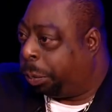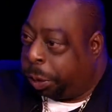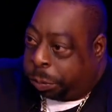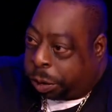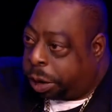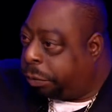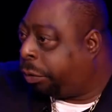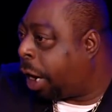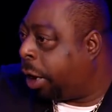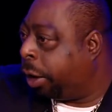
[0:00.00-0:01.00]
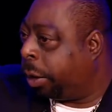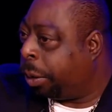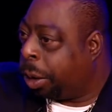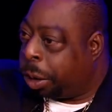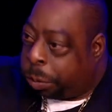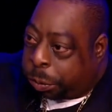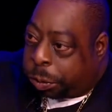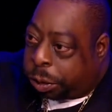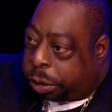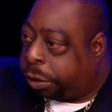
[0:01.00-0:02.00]
People live down there.
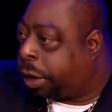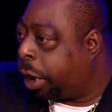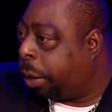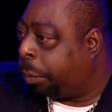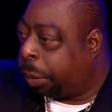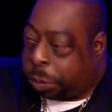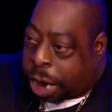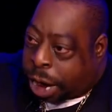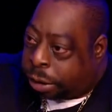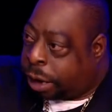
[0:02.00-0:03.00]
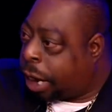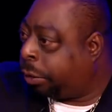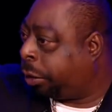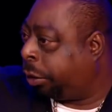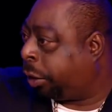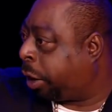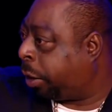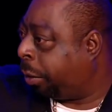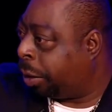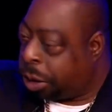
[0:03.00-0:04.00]
People live there. People have houses
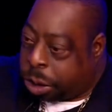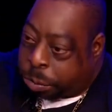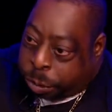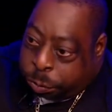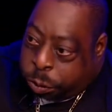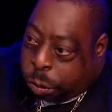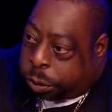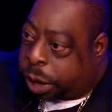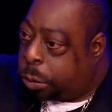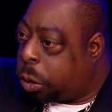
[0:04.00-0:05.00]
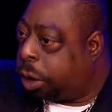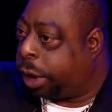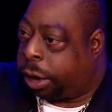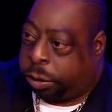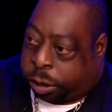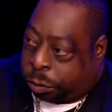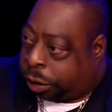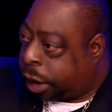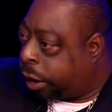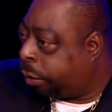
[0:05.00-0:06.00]
there. People do what they want
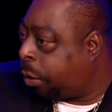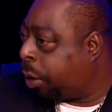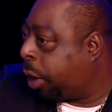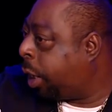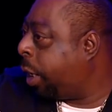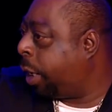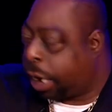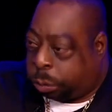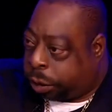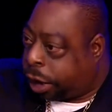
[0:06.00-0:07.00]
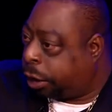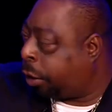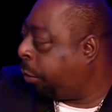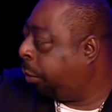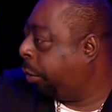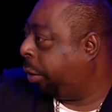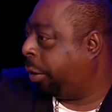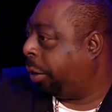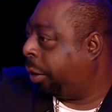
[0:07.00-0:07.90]
because they, they, live on their land. That's what they do. Yeah,